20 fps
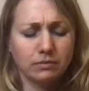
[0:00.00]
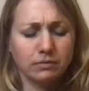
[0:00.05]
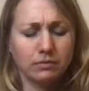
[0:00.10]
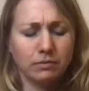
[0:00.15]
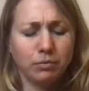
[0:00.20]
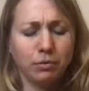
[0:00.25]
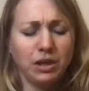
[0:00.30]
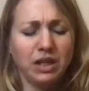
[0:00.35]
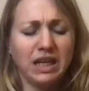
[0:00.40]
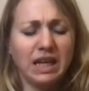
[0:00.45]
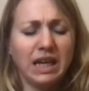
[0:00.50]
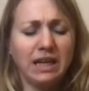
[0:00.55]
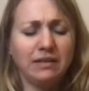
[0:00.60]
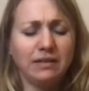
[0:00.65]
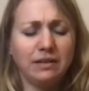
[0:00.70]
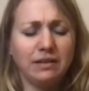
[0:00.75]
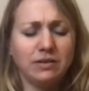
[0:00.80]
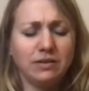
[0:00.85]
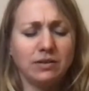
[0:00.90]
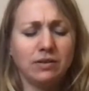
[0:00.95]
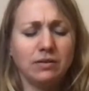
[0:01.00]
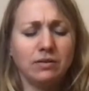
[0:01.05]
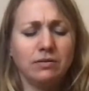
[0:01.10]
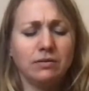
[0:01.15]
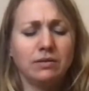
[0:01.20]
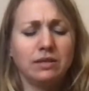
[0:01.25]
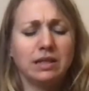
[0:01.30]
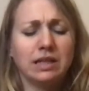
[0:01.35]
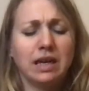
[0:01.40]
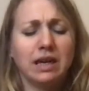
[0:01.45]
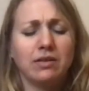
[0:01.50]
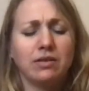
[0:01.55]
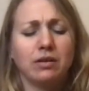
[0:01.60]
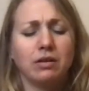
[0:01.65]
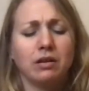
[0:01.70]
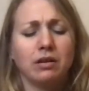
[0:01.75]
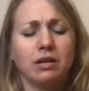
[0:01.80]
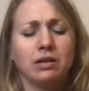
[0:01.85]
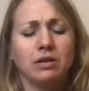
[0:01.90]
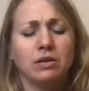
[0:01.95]
Bringing the two together
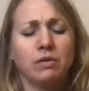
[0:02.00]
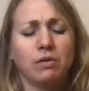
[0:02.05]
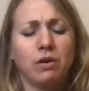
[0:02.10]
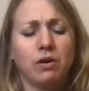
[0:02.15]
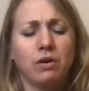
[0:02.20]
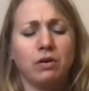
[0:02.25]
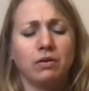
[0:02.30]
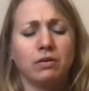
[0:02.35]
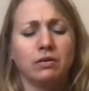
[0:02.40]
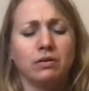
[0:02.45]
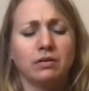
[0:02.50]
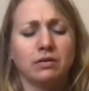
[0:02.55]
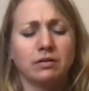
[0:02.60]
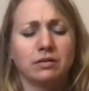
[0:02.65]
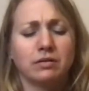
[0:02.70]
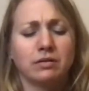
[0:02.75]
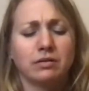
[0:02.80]
in your heart.